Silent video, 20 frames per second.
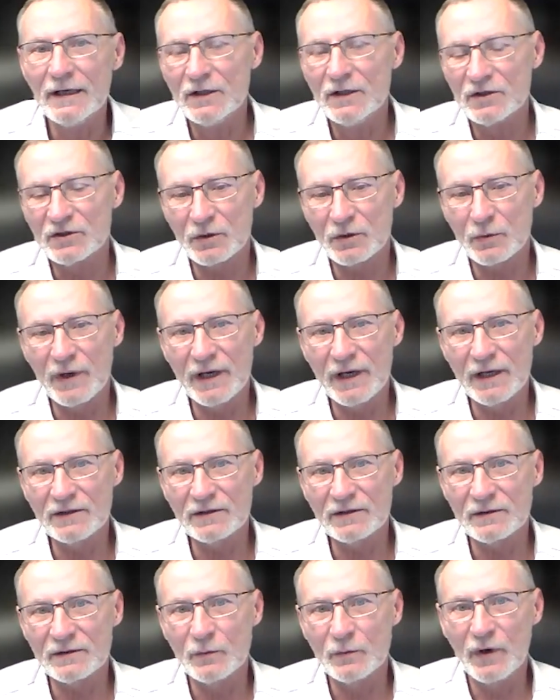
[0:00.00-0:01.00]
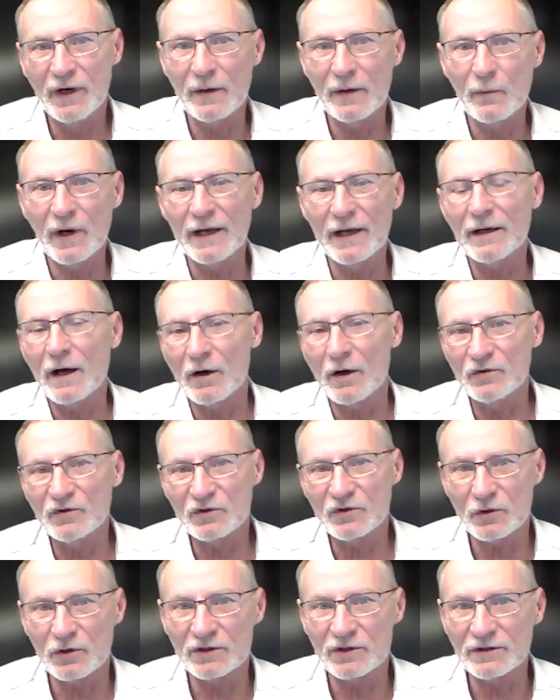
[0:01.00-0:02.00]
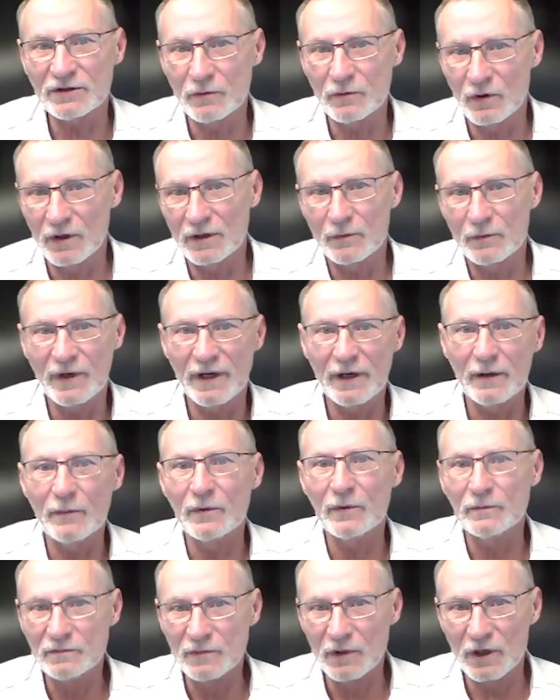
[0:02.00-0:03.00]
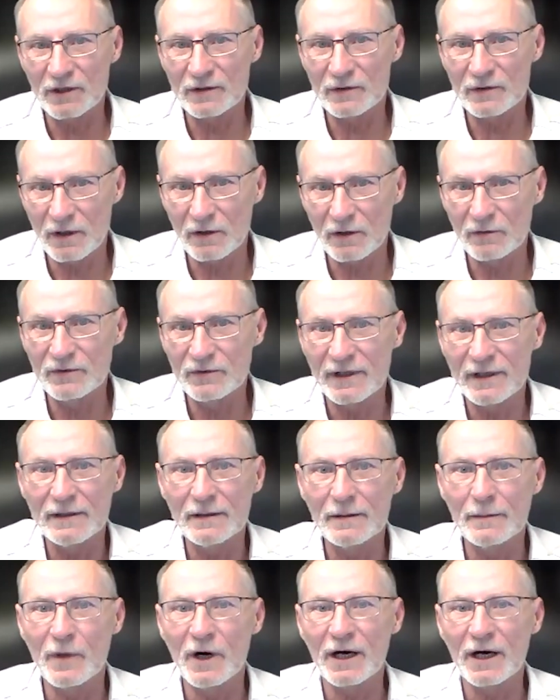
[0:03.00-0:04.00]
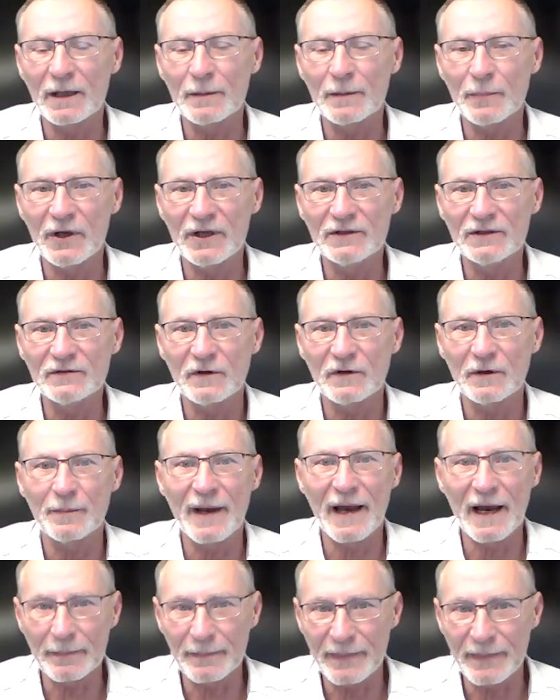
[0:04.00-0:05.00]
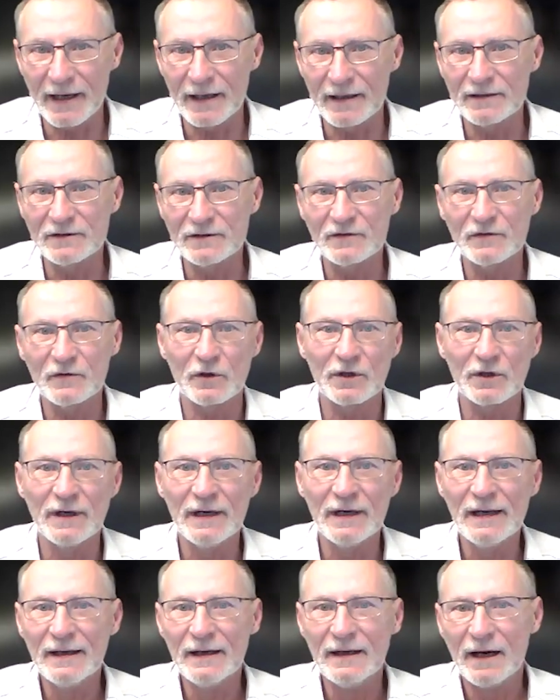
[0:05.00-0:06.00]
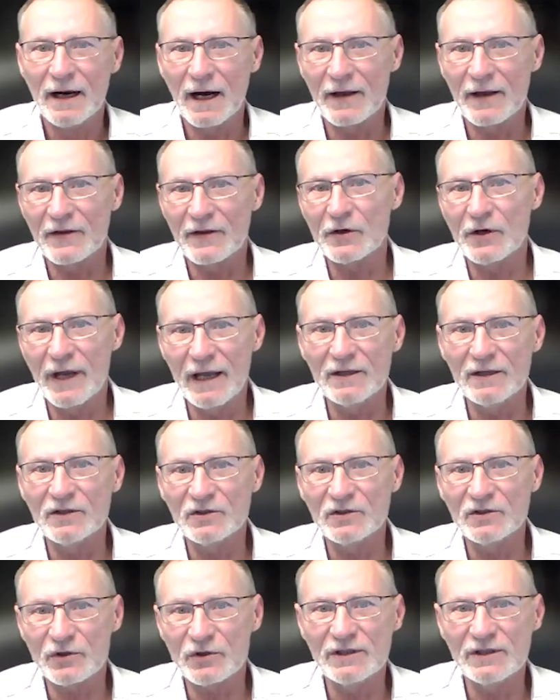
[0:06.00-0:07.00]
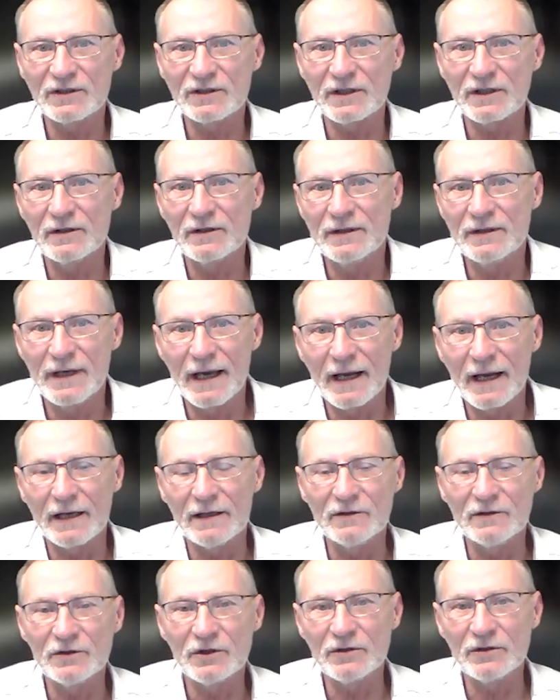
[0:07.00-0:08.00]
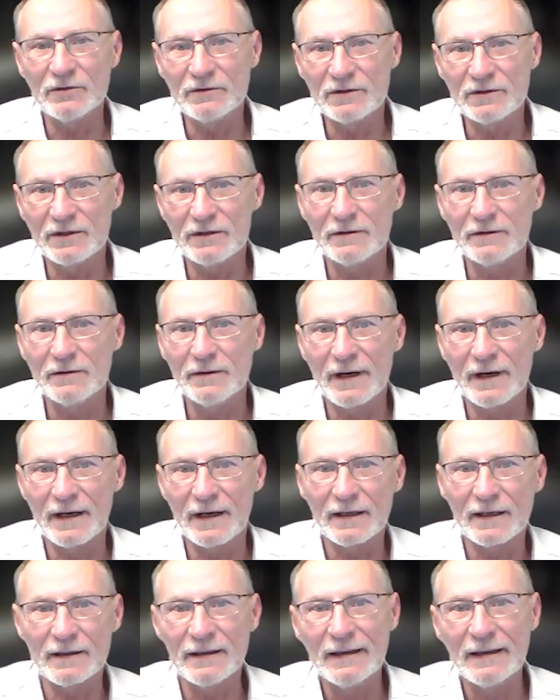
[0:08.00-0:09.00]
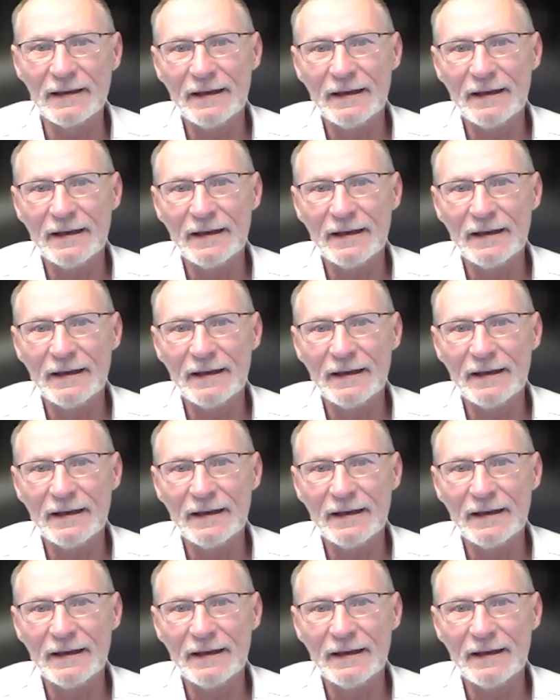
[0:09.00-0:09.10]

So we went outsourced, or we looked out in the marketplace for back pans for other industries to get into to